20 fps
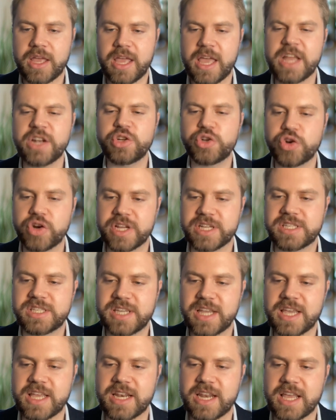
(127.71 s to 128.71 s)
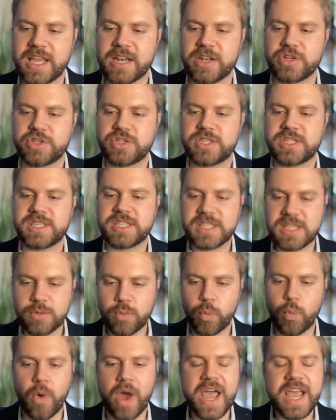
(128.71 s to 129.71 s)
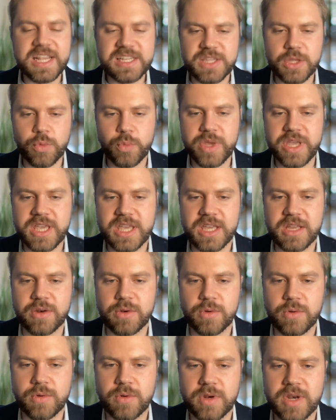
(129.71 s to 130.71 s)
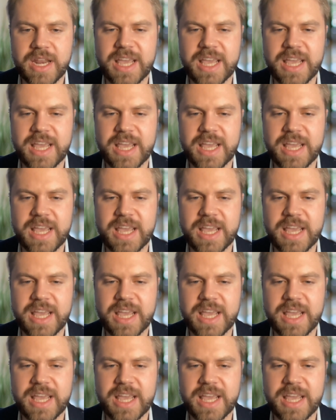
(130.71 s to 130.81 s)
interest in ways that we can